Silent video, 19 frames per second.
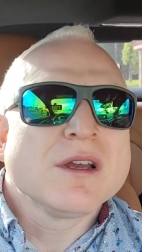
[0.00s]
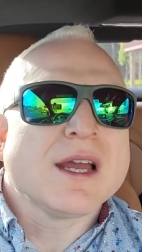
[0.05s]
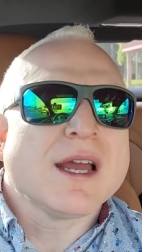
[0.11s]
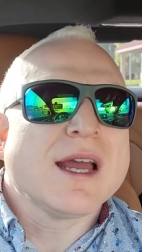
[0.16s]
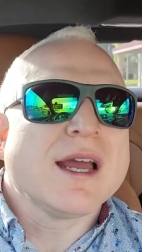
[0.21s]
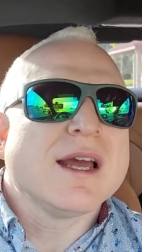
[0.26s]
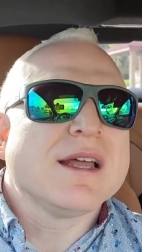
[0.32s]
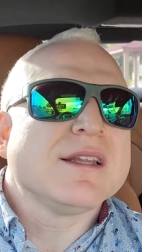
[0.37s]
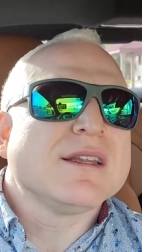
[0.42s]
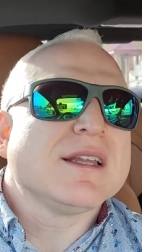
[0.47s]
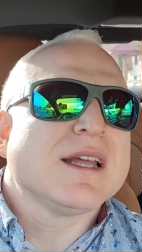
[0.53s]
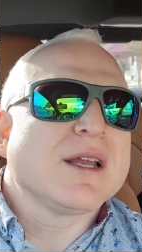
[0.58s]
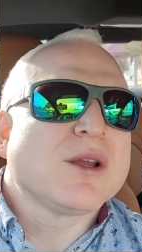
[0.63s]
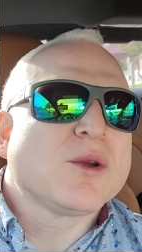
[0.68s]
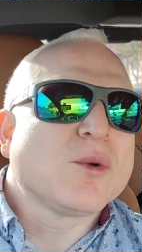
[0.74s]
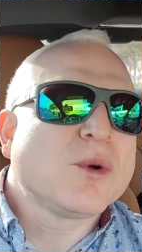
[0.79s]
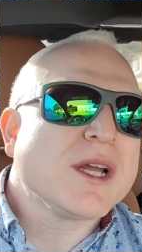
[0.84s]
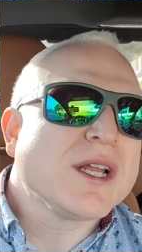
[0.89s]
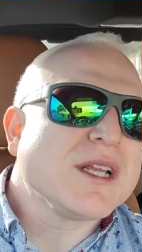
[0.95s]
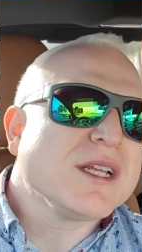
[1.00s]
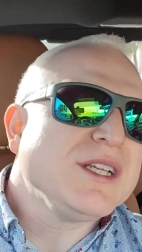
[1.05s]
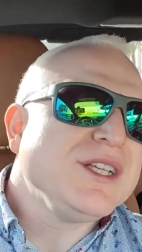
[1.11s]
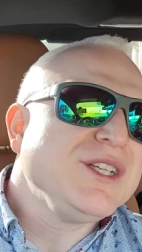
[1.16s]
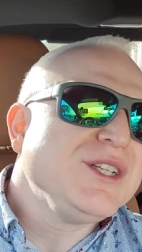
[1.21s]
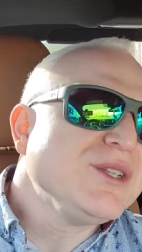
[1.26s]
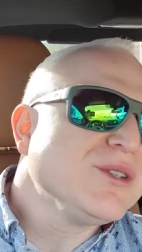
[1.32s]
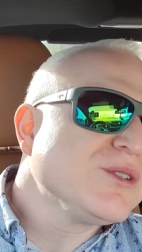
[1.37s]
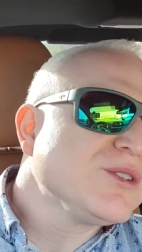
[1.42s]
And they quit
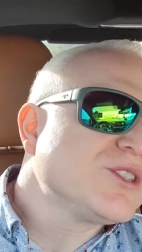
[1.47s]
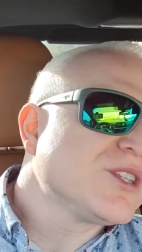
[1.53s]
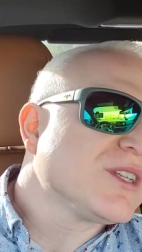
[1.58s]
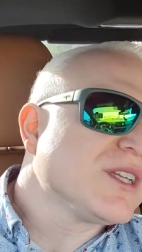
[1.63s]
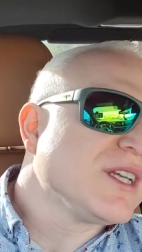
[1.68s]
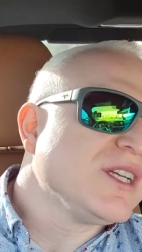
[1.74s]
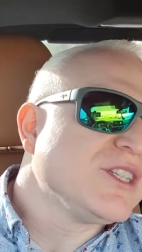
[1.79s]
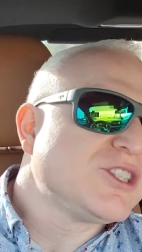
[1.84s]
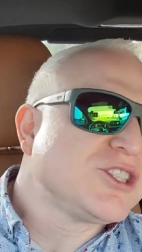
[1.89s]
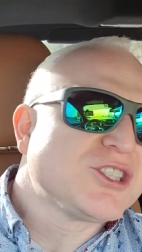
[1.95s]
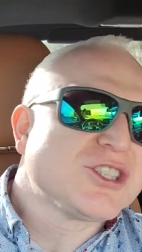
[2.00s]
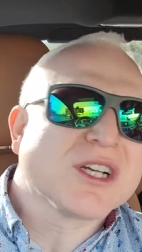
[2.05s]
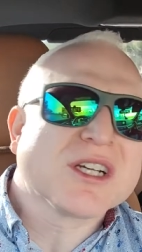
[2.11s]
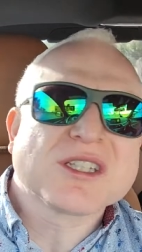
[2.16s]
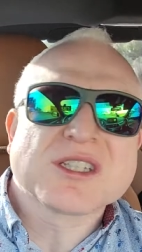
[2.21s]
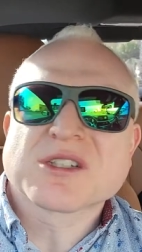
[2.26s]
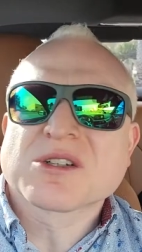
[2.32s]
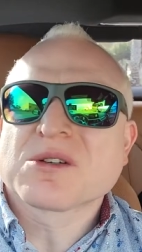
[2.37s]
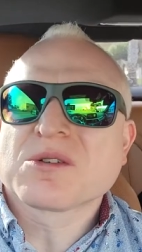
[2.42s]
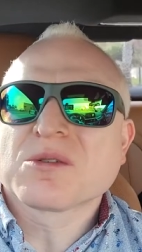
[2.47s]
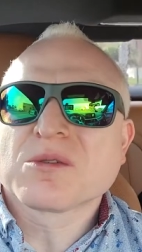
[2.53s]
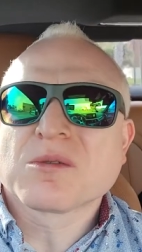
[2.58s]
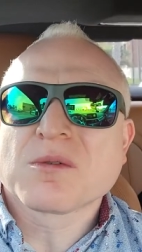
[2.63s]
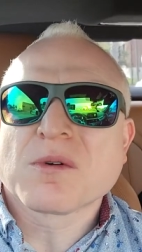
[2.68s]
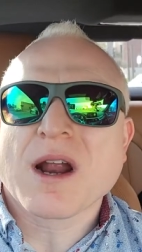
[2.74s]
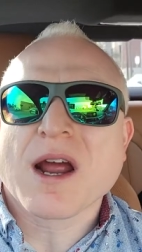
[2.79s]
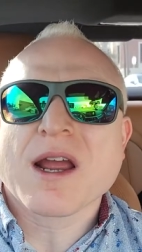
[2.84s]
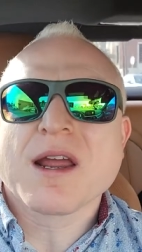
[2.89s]
usually just
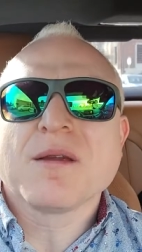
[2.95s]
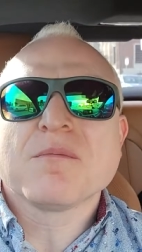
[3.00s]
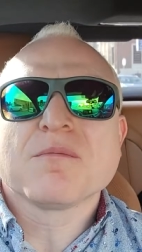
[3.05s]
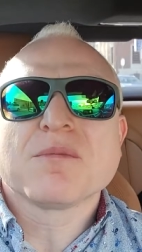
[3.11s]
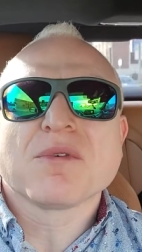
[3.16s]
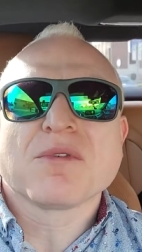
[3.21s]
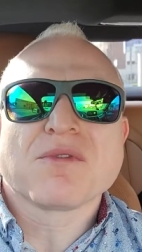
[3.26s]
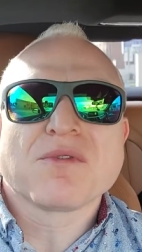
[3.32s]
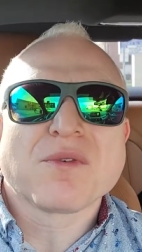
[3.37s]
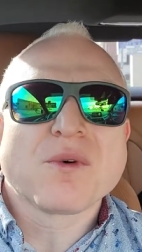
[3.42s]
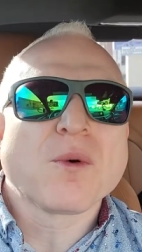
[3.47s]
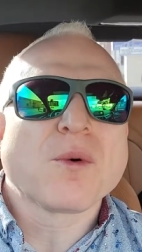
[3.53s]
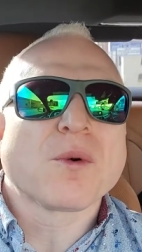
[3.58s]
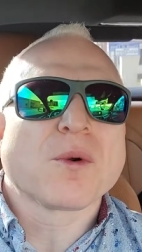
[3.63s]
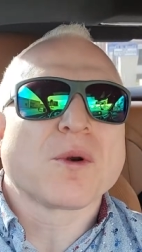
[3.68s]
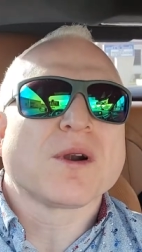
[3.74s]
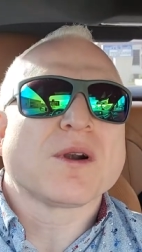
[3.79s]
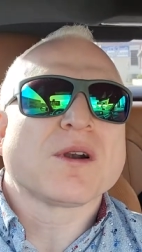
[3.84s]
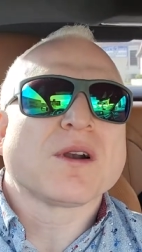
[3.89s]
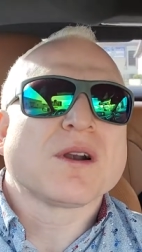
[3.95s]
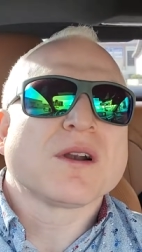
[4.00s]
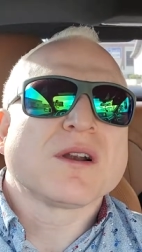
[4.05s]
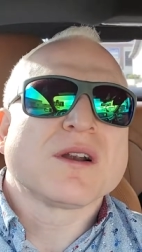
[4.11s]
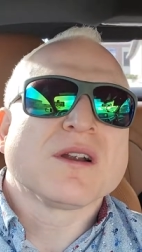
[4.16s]
right before